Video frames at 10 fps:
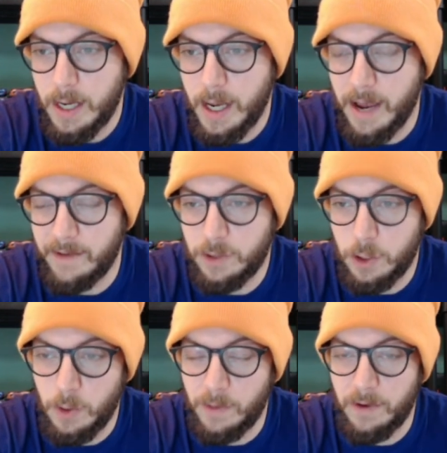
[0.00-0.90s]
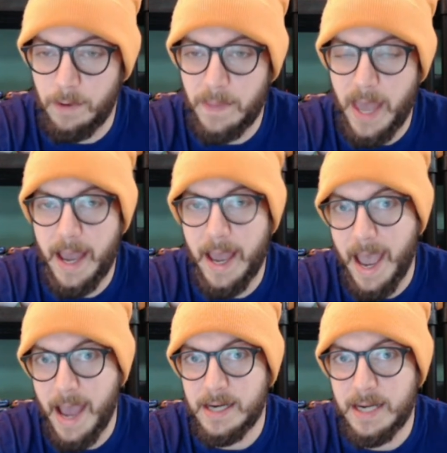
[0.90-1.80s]
have 2 of them that
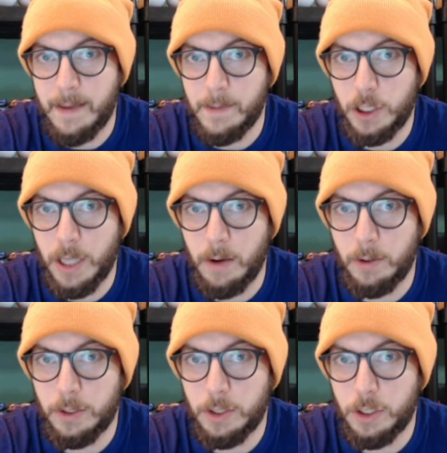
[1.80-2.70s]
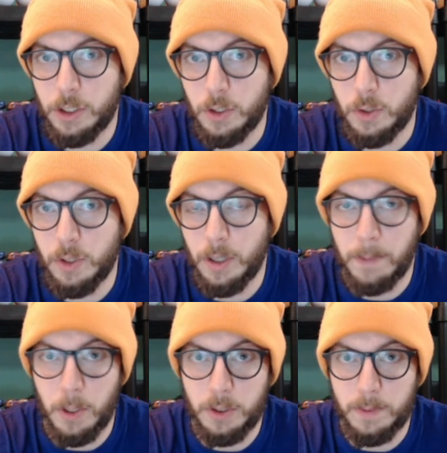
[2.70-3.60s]
add damage counters to your
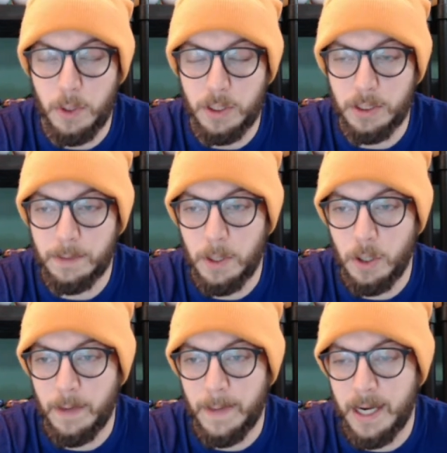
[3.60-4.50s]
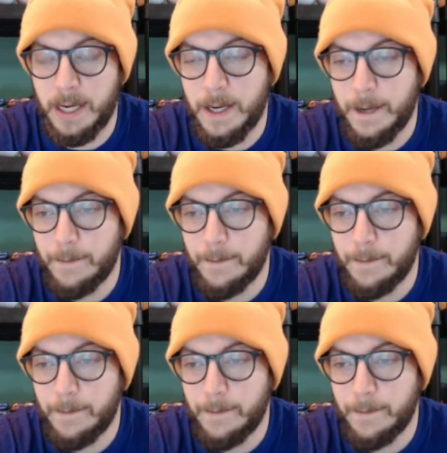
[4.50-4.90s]
opponent's poisoned Pokemon,